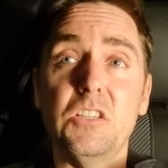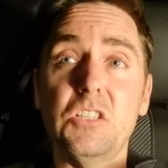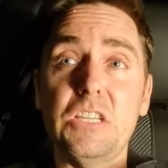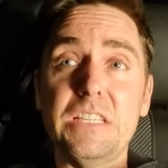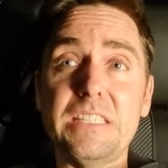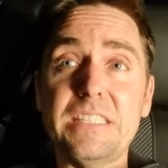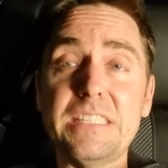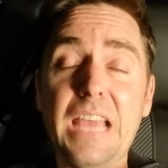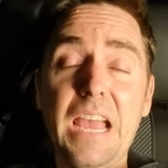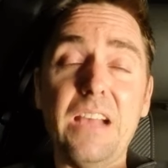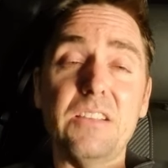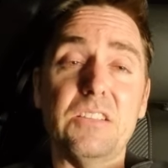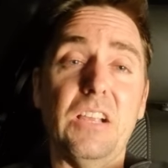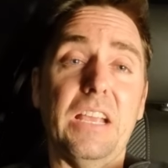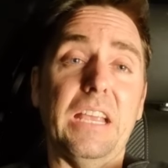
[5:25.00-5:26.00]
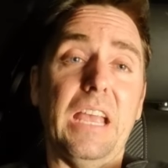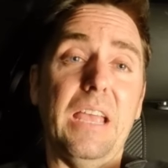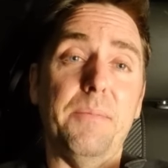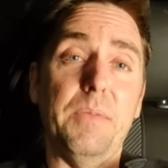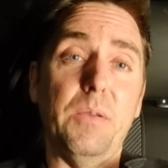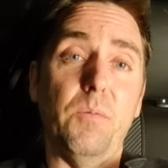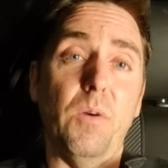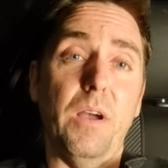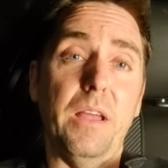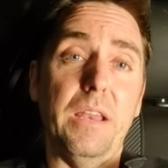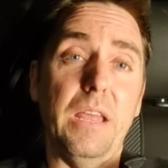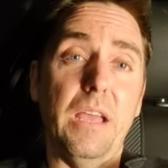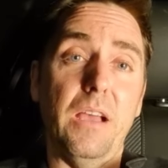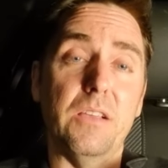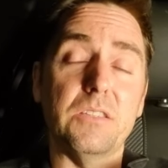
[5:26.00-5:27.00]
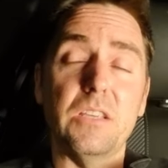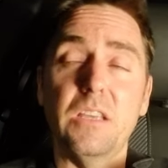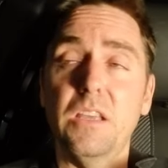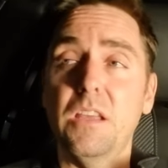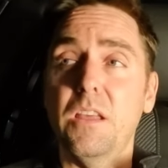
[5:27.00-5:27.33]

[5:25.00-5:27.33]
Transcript: She sounds like Amy Winehouse.